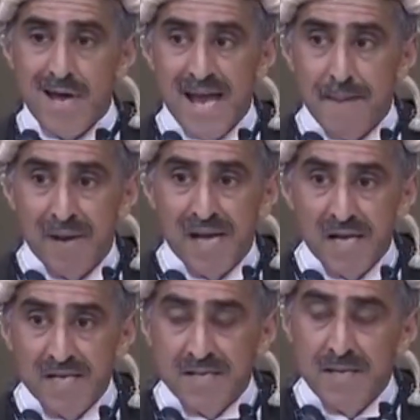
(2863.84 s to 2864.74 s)
An
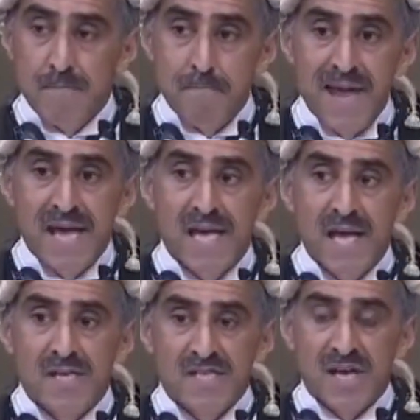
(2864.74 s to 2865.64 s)
applicant
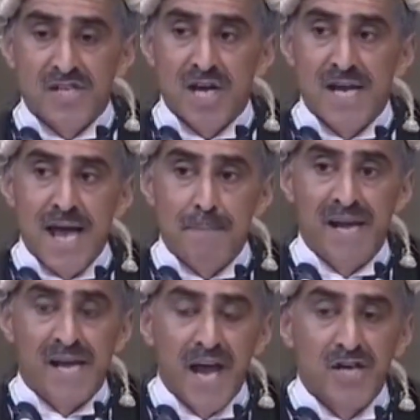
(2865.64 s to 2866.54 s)
making such an
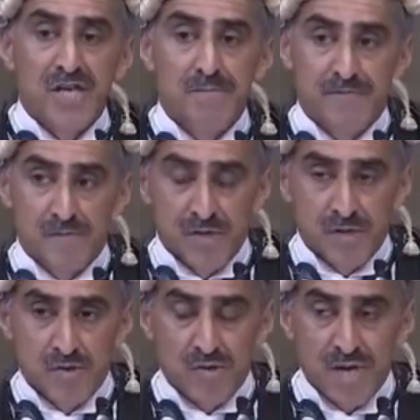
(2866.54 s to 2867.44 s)
application before the
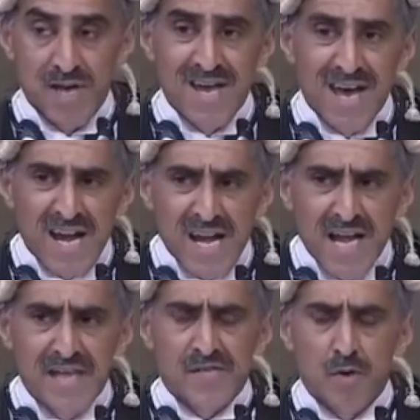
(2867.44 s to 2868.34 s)
court at
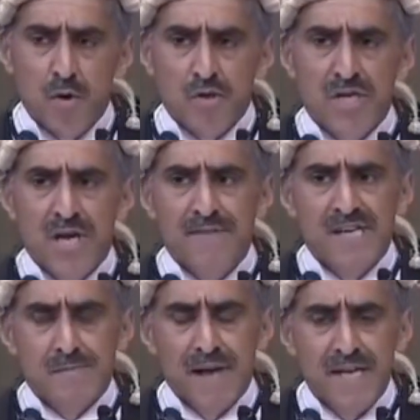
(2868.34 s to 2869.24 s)
least ought to have
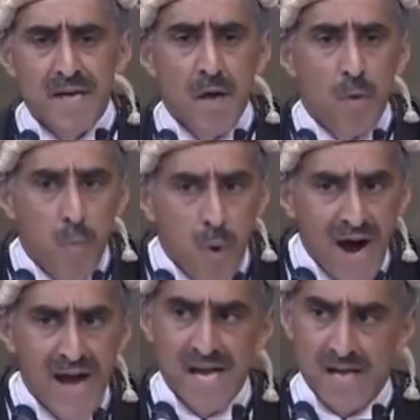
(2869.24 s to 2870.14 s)
explained
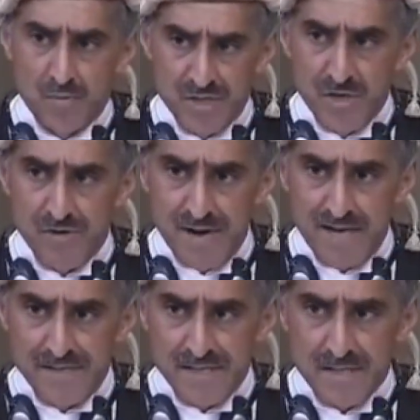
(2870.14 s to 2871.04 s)
why it was not
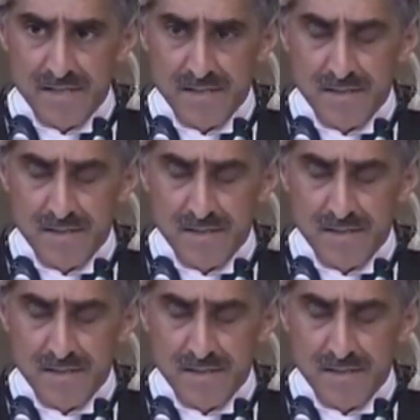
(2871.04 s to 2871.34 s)
relevant.